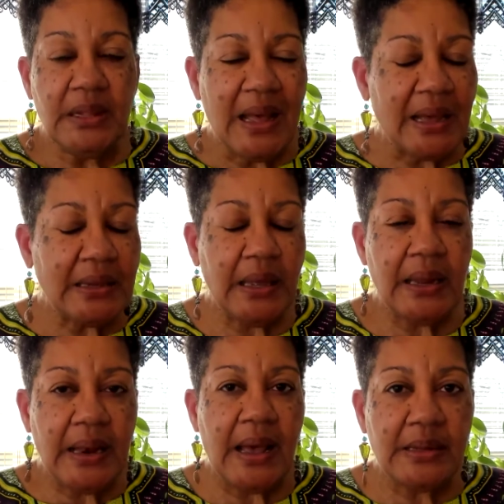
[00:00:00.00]
I
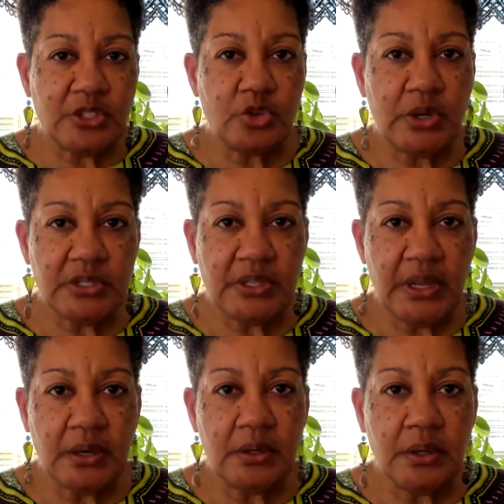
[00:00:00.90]
cannot stress
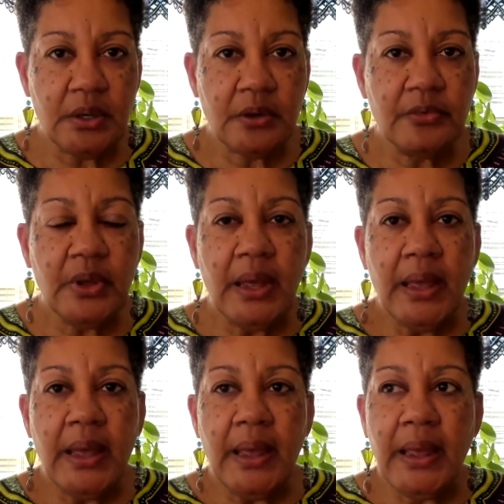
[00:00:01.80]
that enough.
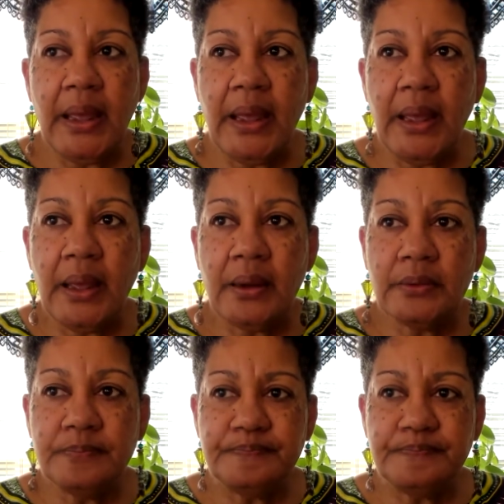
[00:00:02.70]
And